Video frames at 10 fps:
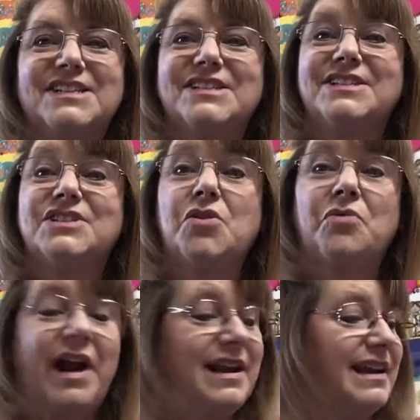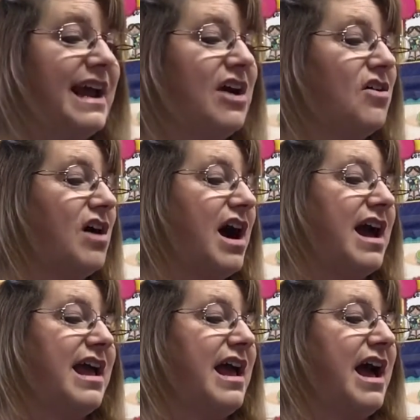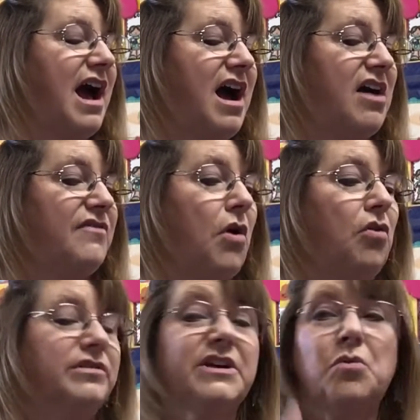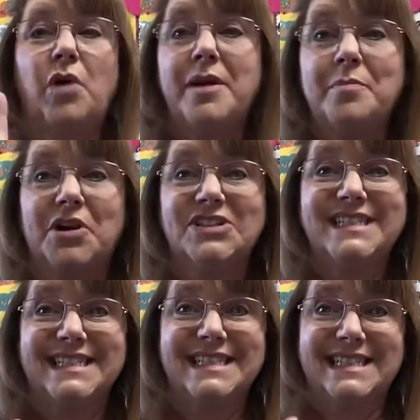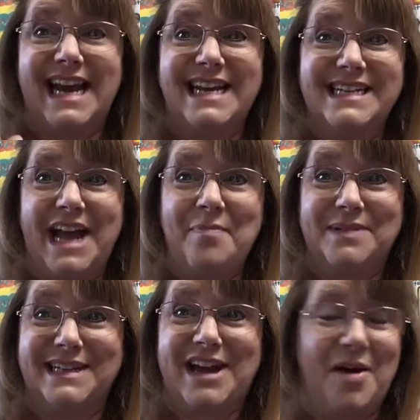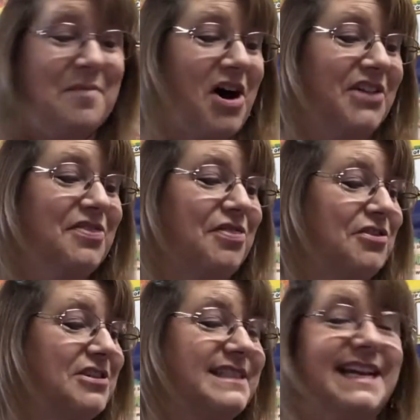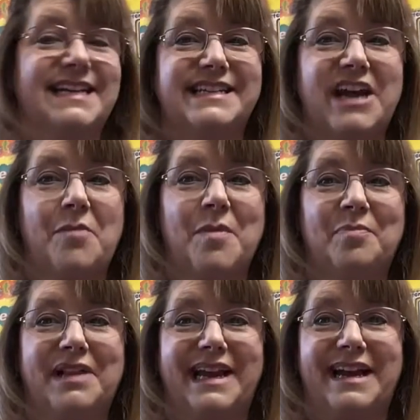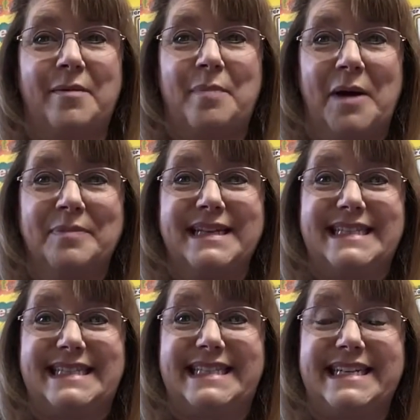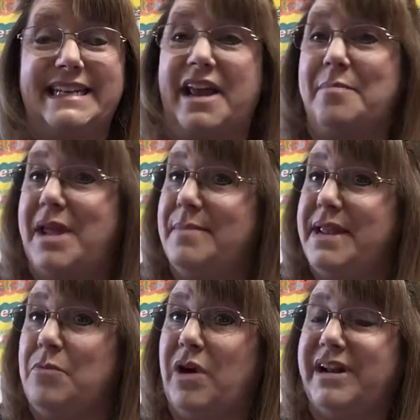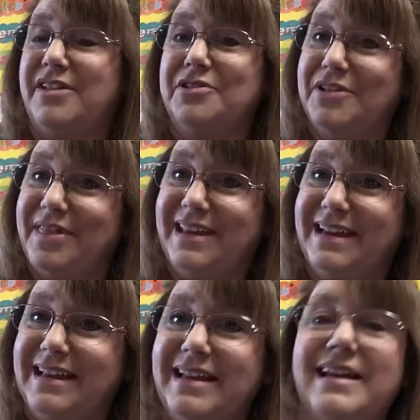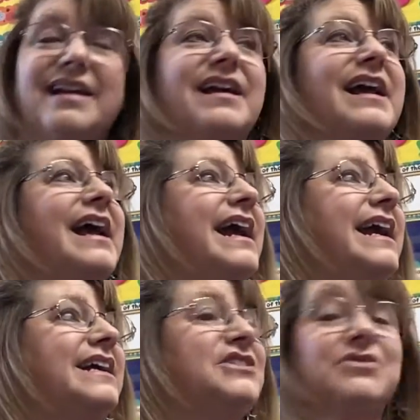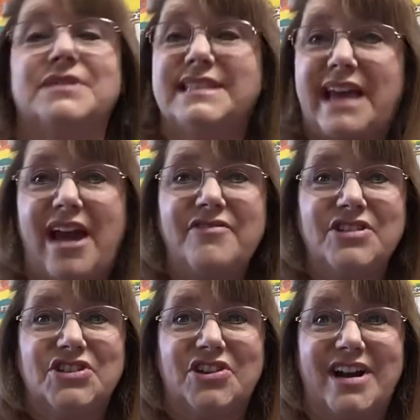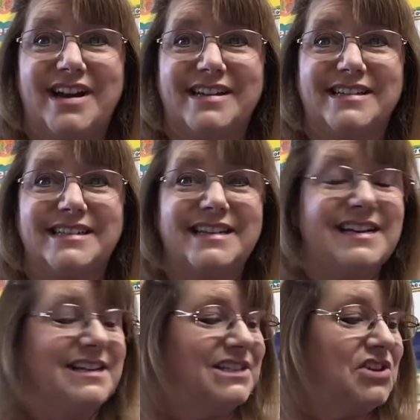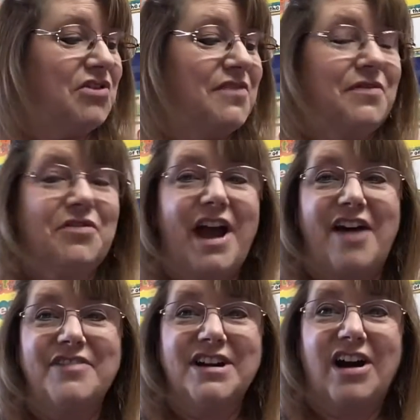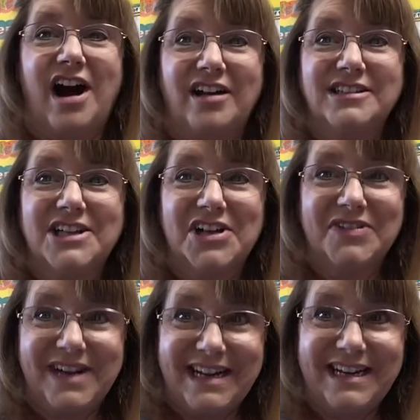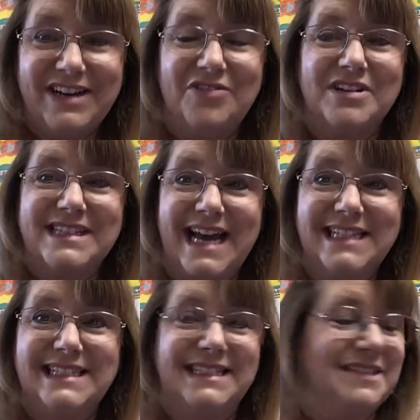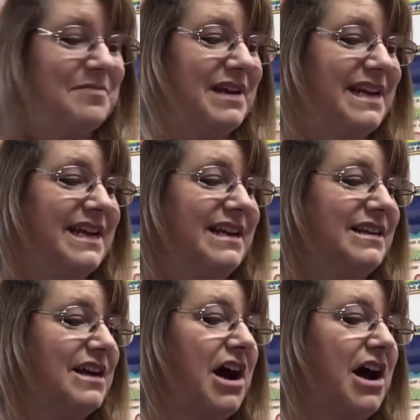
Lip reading: So right now I have only one person signed up to come on Thursday to come and plant a pumpkin seed and maybe one other thing and do a scavenger hunt. So if you haven't called already or texted me,